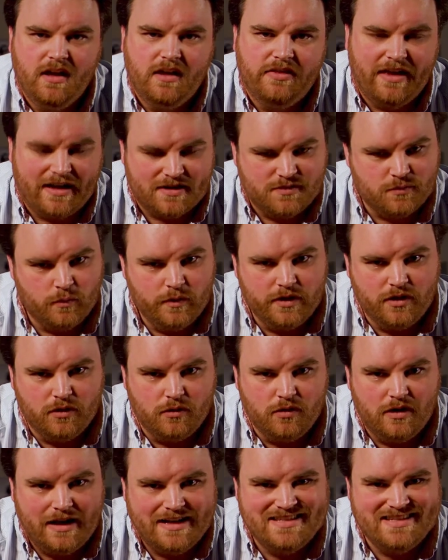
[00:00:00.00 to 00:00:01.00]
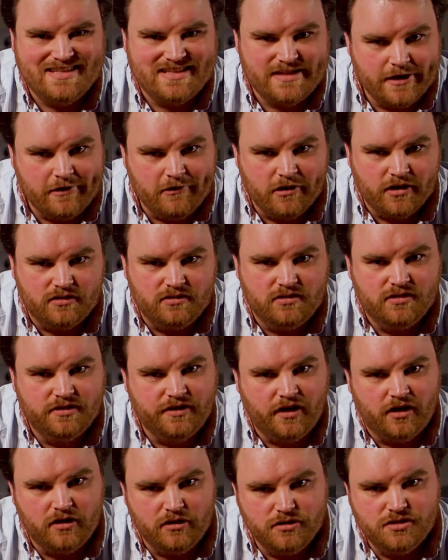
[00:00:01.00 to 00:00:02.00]
That's what we call a serial
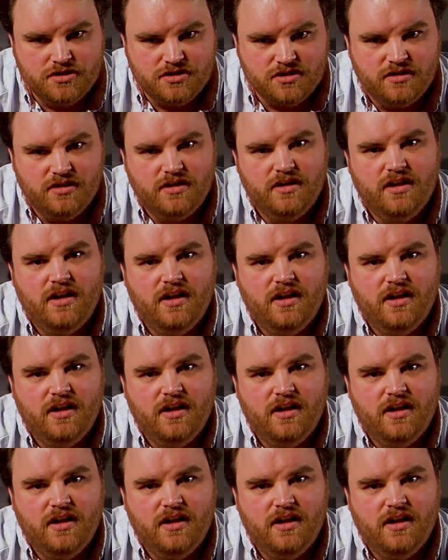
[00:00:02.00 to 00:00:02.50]
dilution,